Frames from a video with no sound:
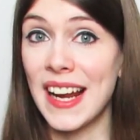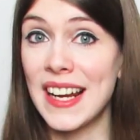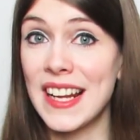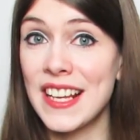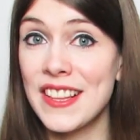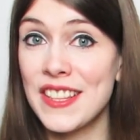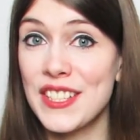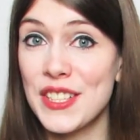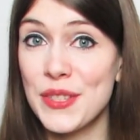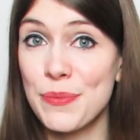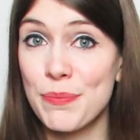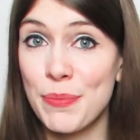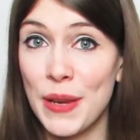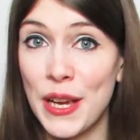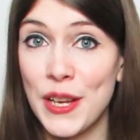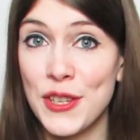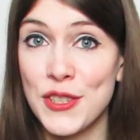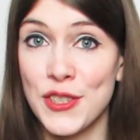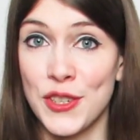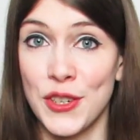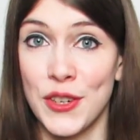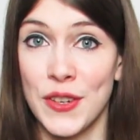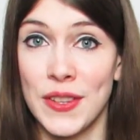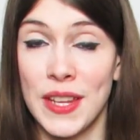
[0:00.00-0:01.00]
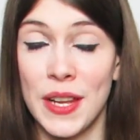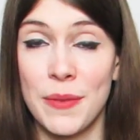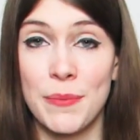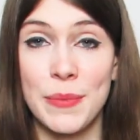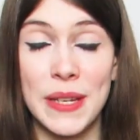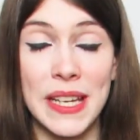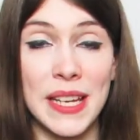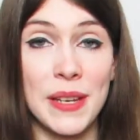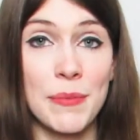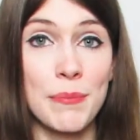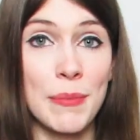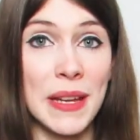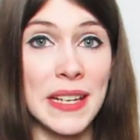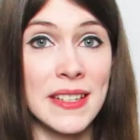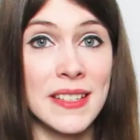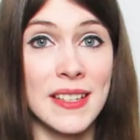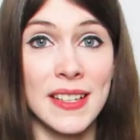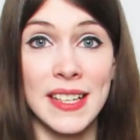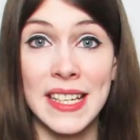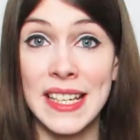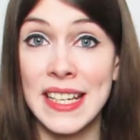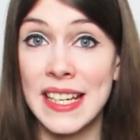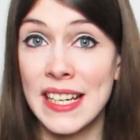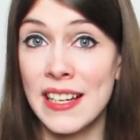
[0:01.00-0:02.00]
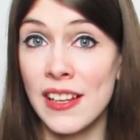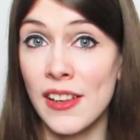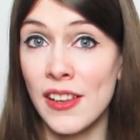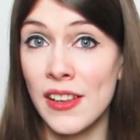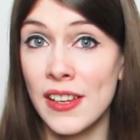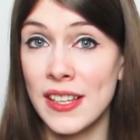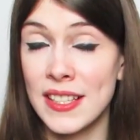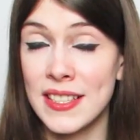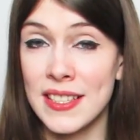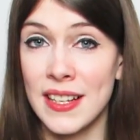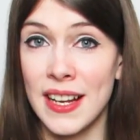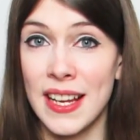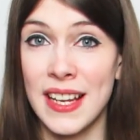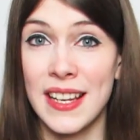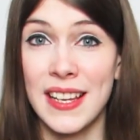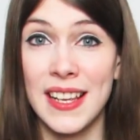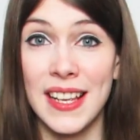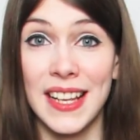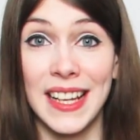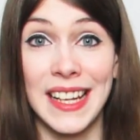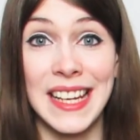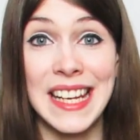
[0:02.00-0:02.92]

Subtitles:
I like this picture that being mentally ill is like